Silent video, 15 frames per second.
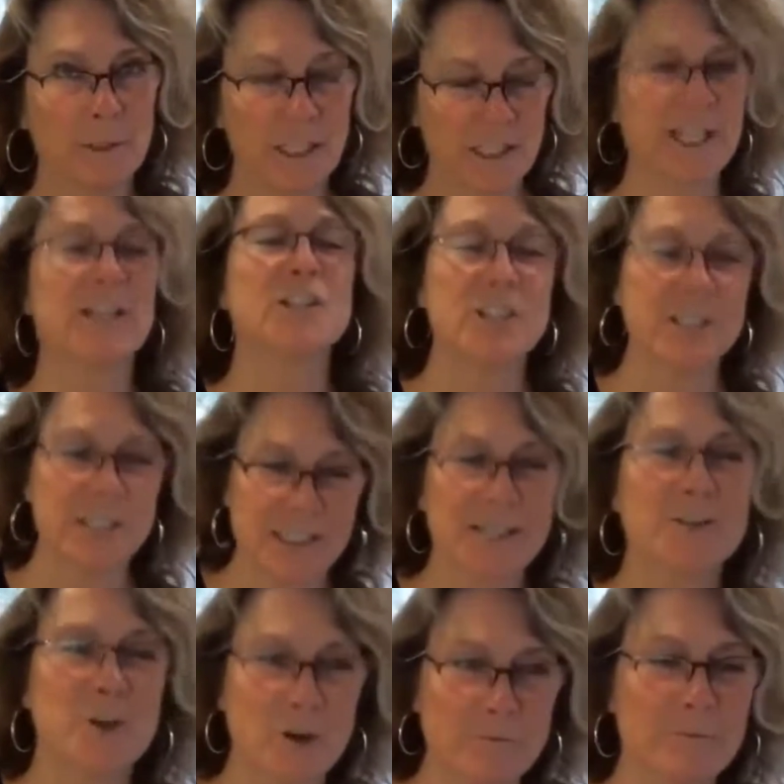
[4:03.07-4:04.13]
attention
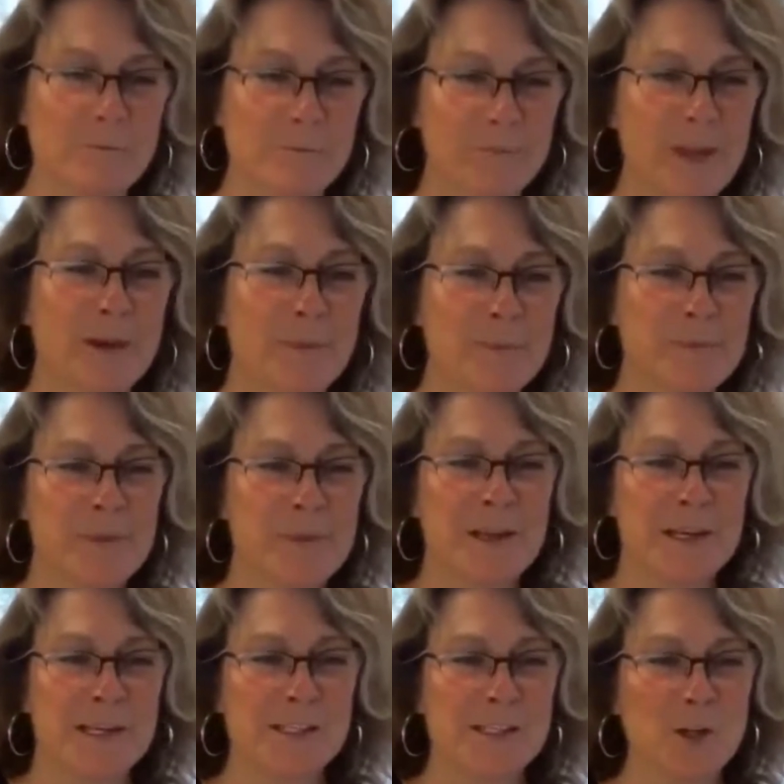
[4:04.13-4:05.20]
syndrome. Yeah.
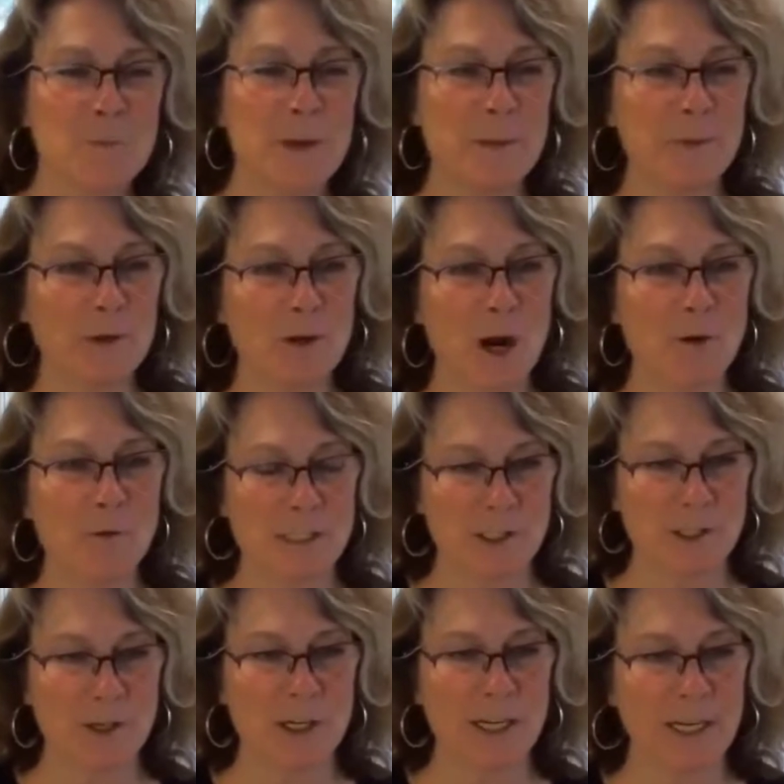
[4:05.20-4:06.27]
So people are always
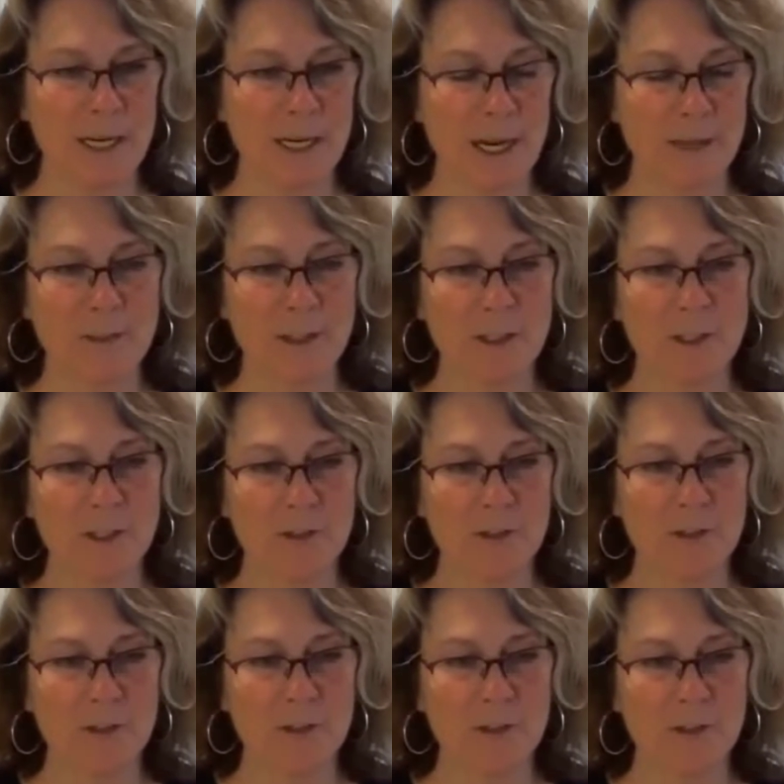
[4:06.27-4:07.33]
looking at the
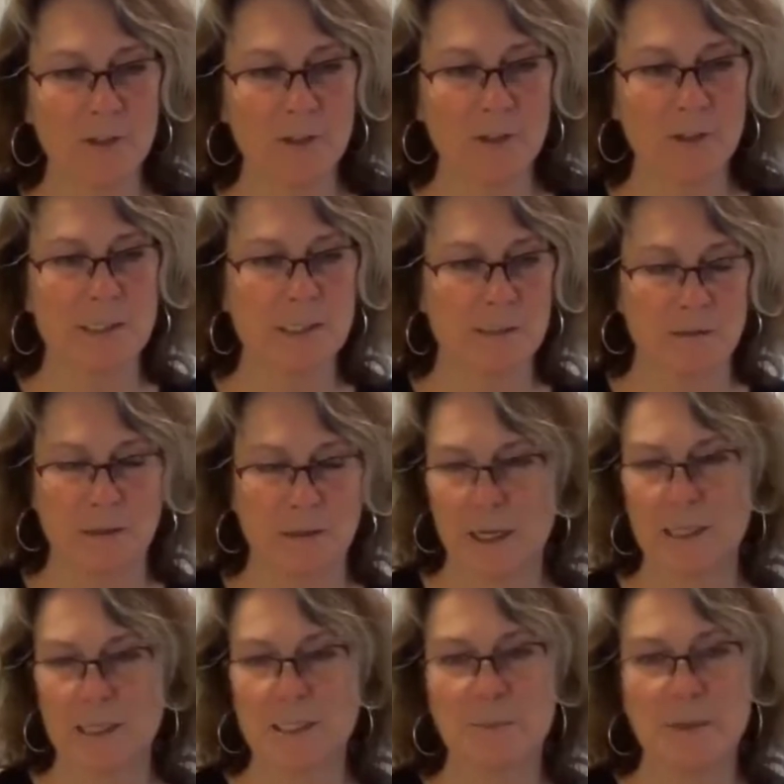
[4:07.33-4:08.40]
newest, greatest,
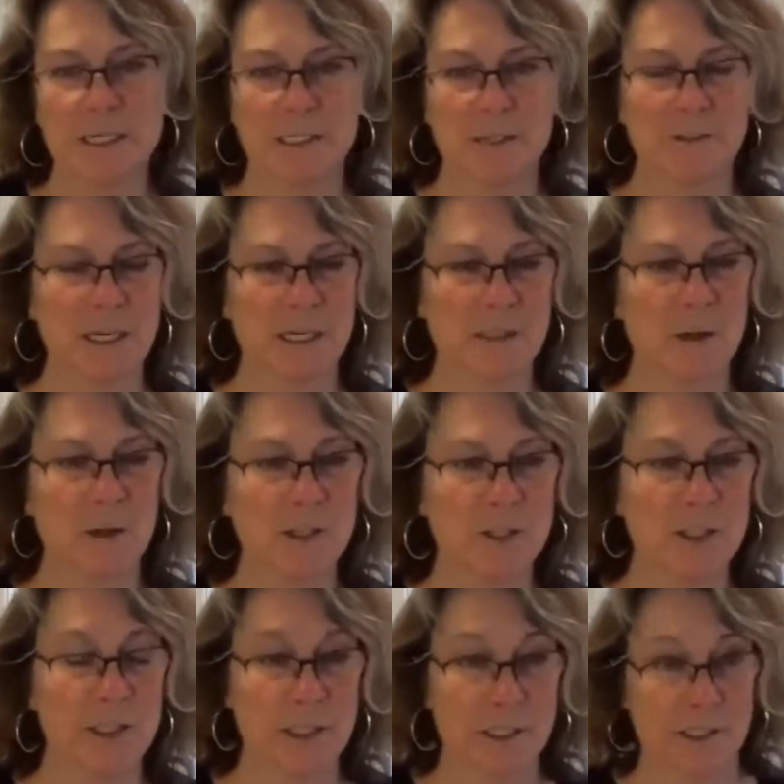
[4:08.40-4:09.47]
the next piece of
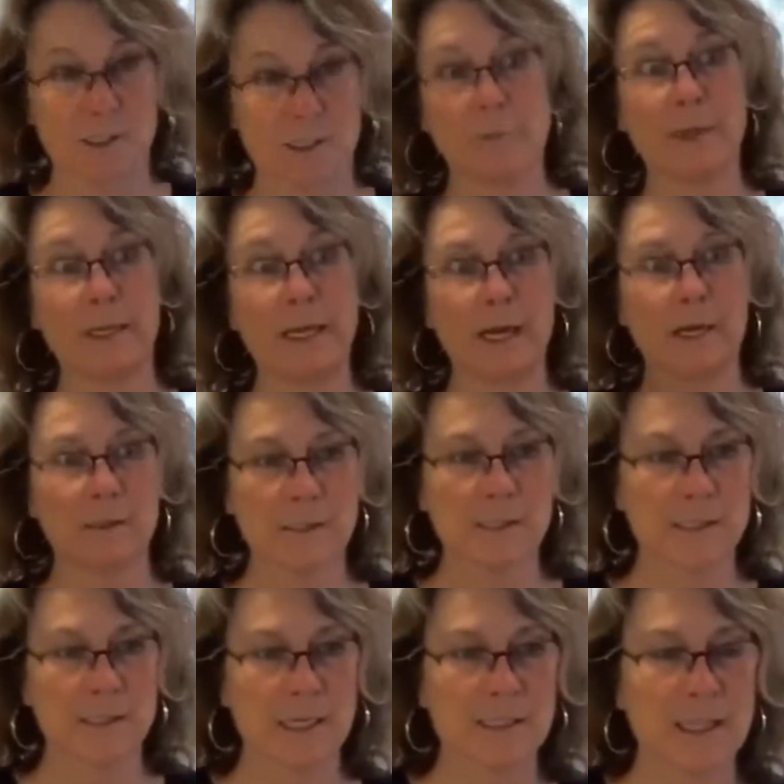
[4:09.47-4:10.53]
technology that somebody
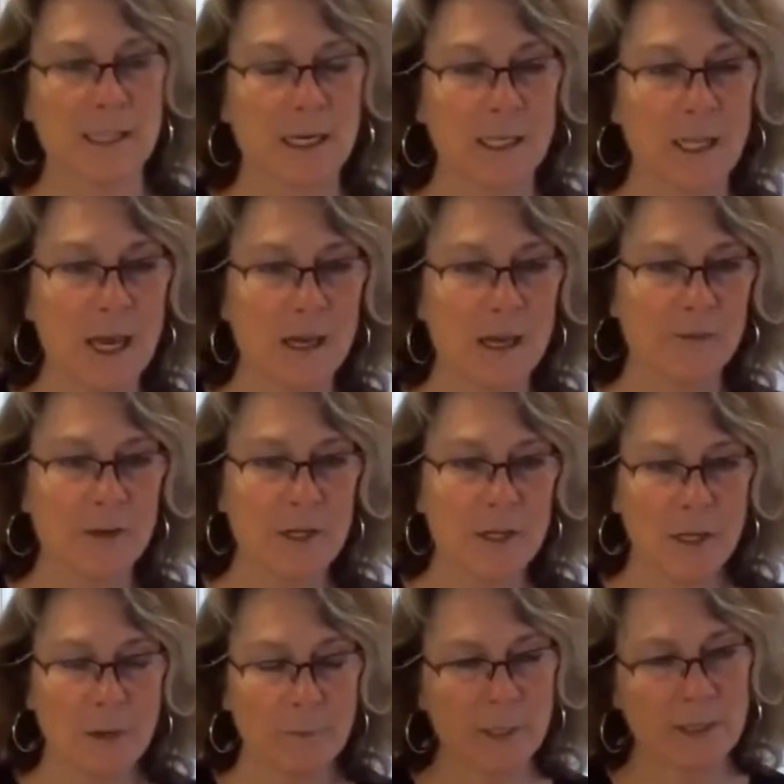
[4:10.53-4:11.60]
else says they love,
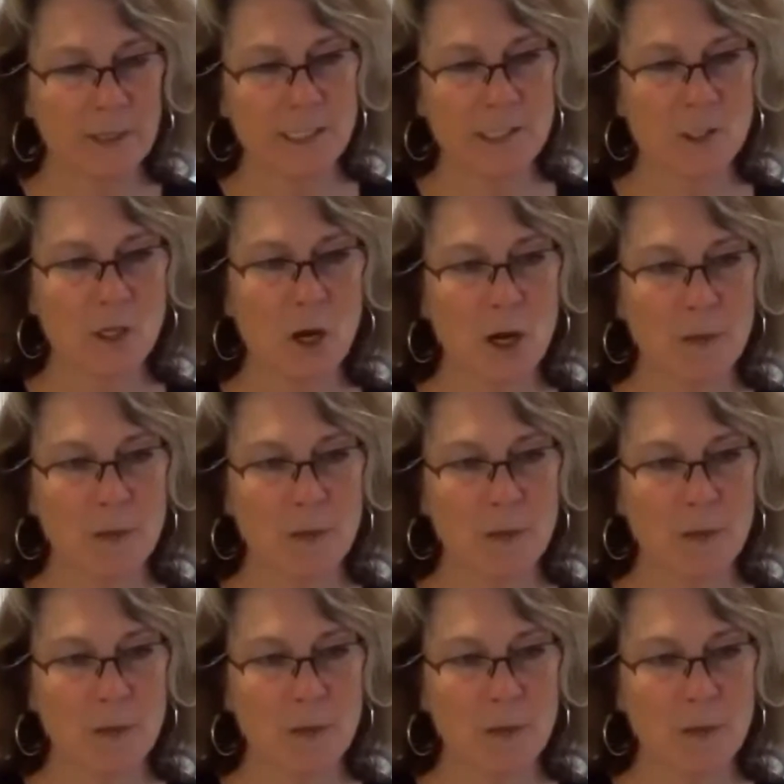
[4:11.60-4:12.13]
but they